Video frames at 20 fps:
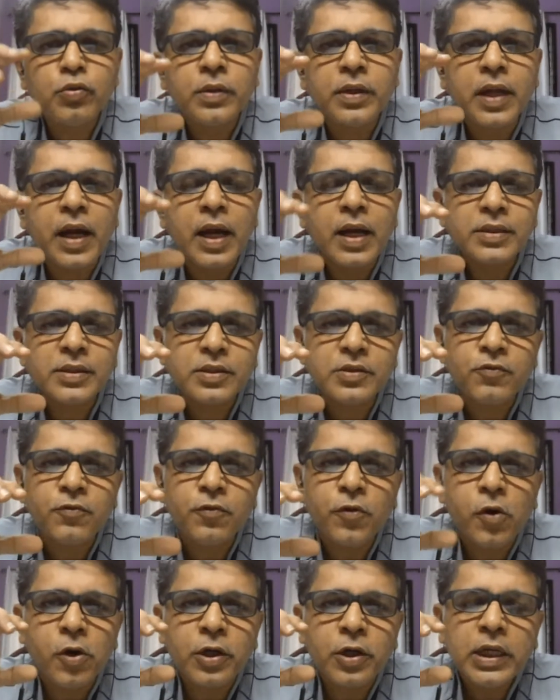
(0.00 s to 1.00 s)
were asked
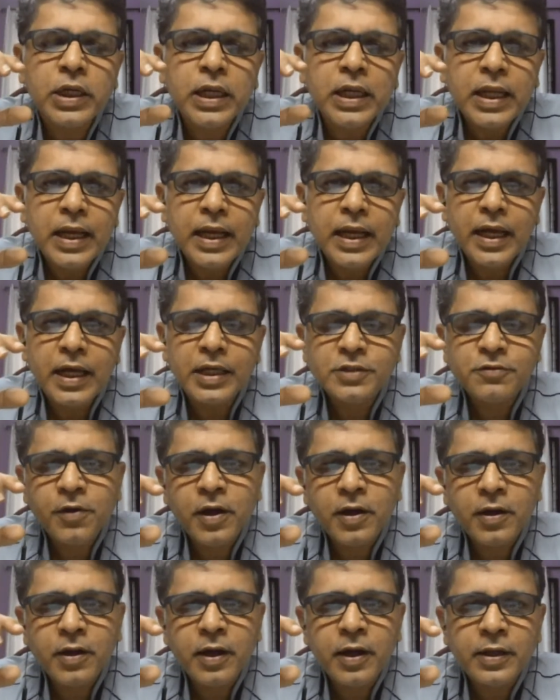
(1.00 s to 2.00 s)
for as
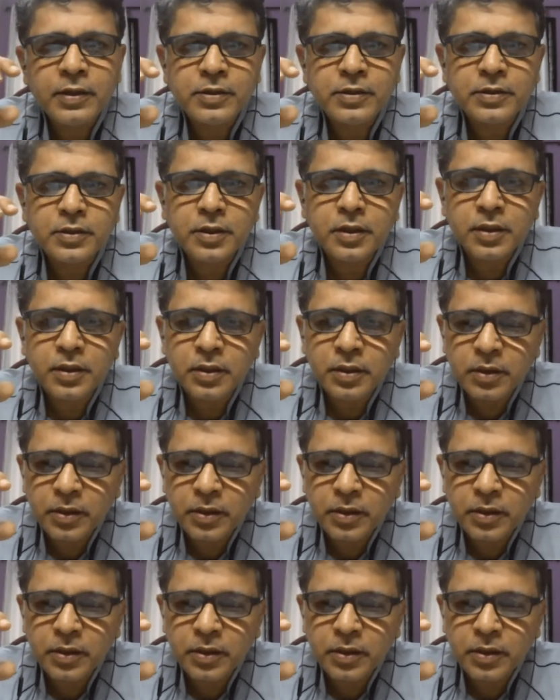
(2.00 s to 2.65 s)
far as